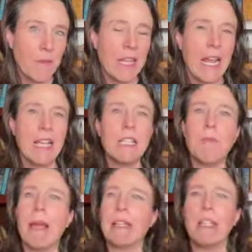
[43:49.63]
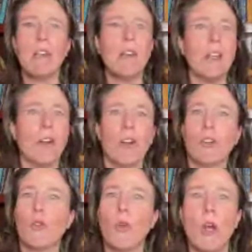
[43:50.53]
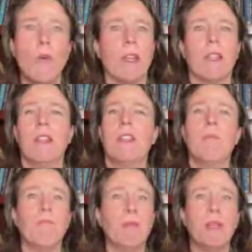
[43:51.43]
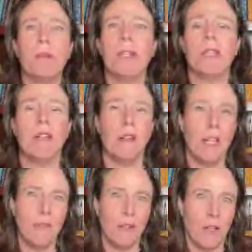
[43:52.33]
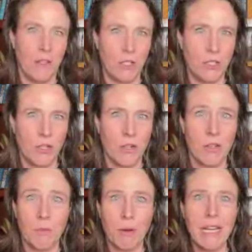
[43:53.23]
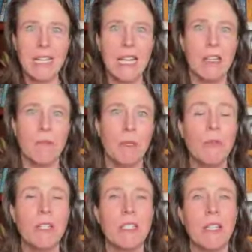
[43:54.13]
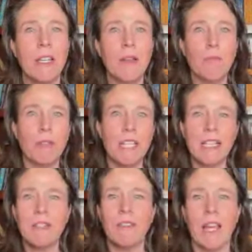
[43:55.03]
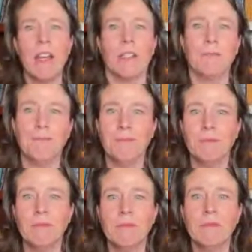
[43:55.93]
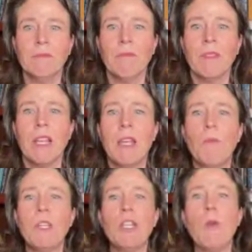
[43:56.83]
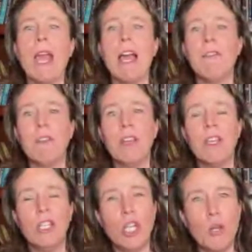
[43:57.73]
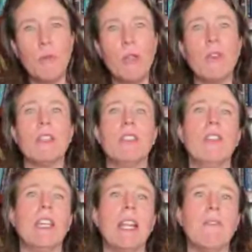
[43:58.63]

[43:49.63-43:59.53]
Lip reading: And as the bacteria are growing and they're booming, they're loving all this sugar, they're breaking down the mucus protective layer. And when you have no mucus, you get